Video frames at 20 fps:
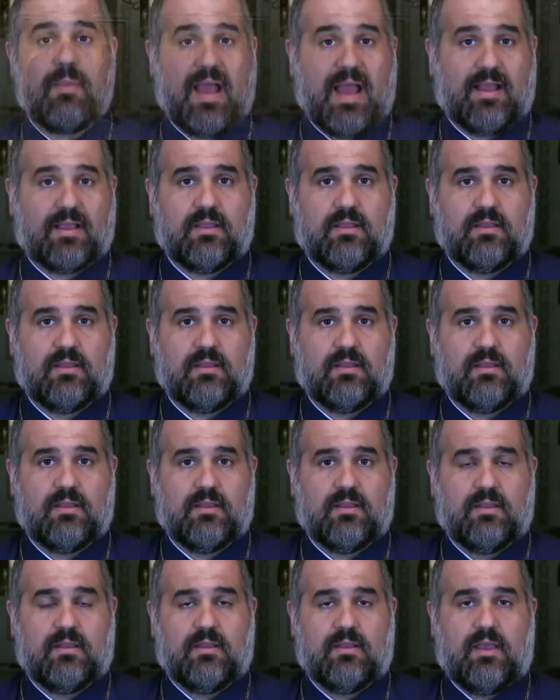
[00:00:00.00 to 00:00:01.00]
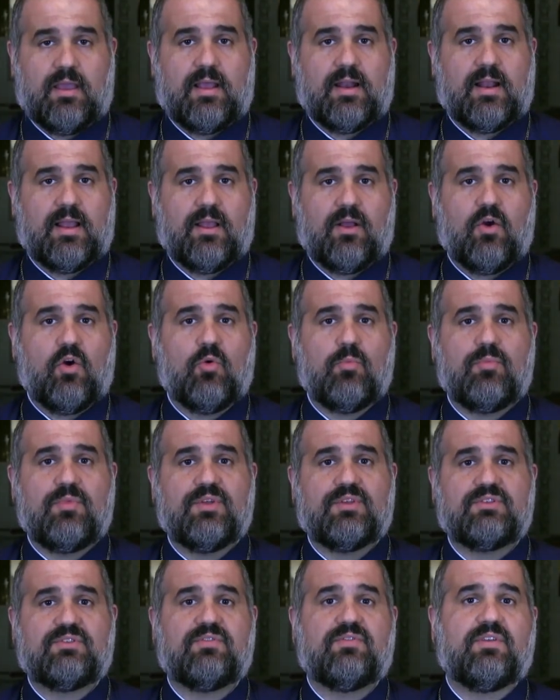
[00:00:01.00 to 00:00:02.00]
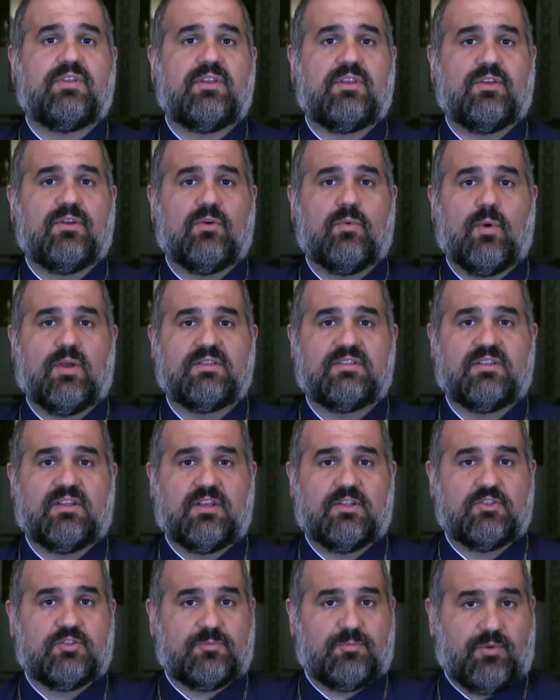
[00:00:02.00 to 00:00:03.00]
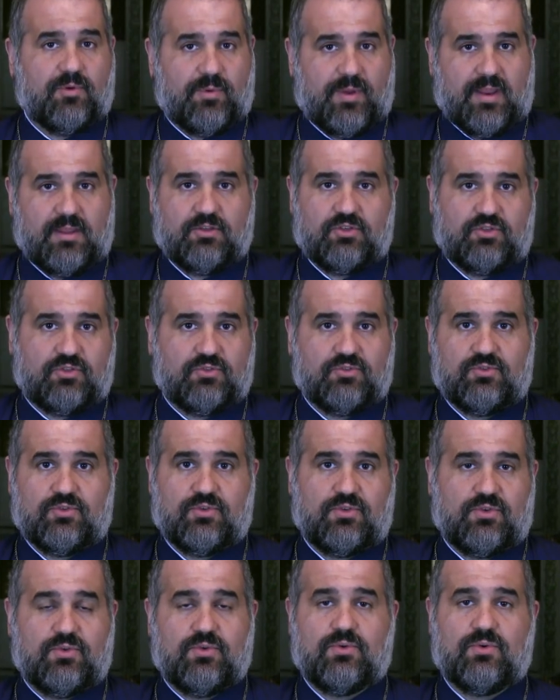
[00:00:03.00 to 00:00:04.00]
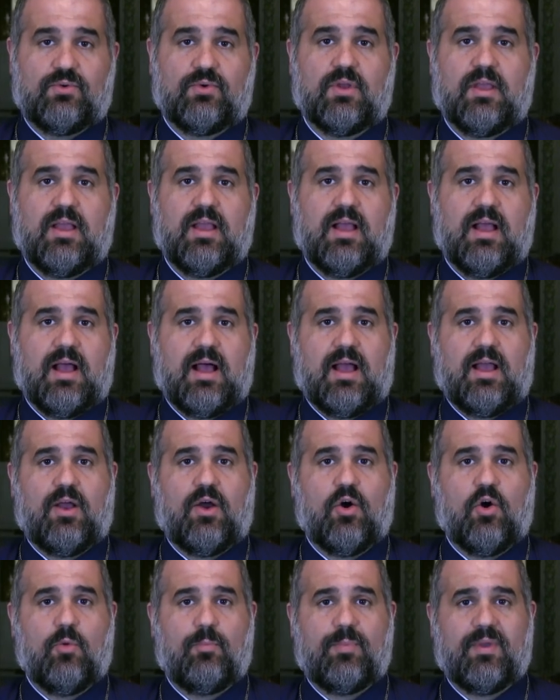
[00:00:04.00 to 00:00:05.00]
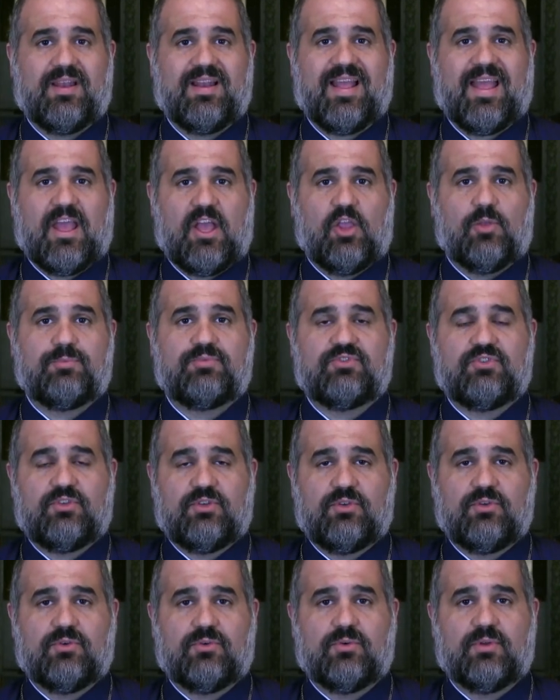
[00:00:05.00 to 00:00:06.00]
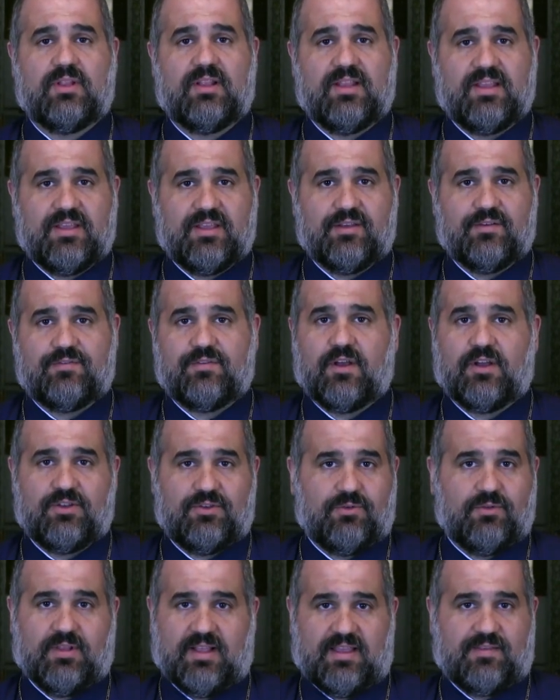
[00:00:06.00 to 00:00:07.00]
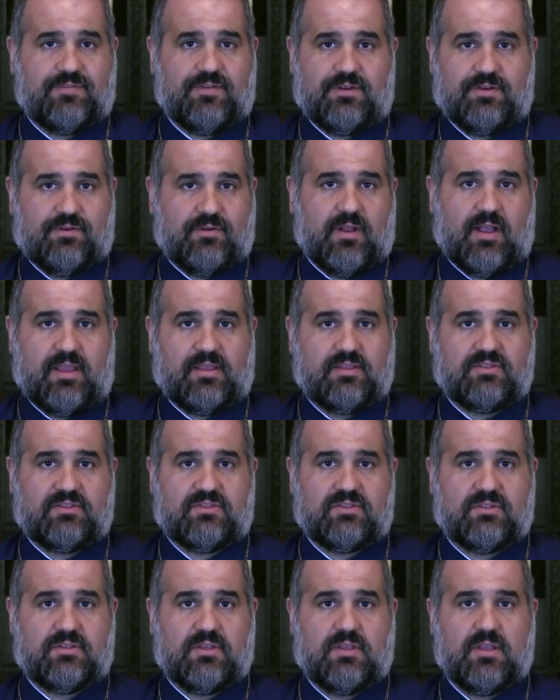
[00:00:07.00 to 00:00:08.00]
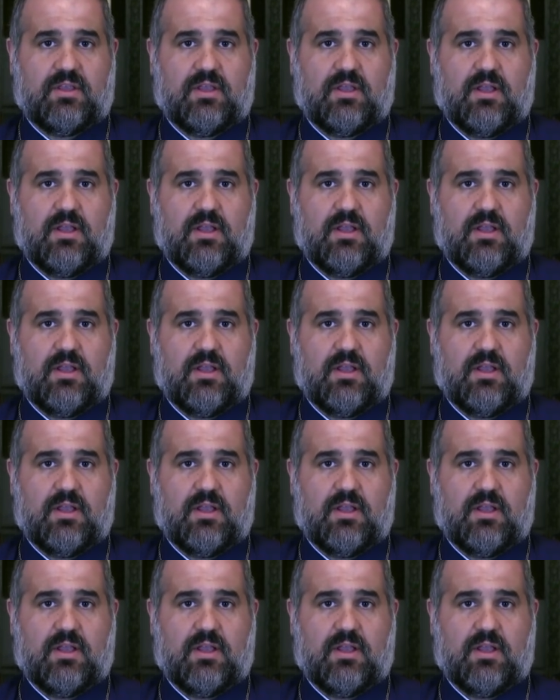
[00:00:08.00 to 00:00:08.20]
I'm back. And I hope this video was an inspiration to you. I hope it helps you live a new life in Christ.